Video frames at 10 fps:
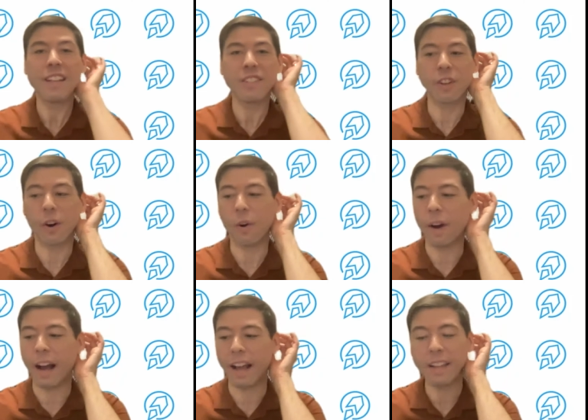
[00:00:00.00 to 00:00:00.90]

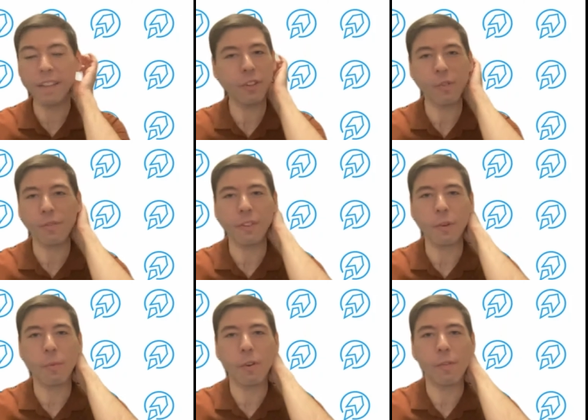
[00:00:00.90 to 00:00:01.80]
So I'd love to learn a
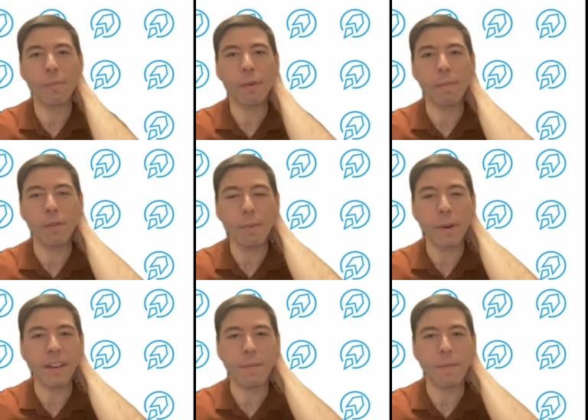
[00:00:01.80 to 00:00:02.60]
little more from you, Brenda.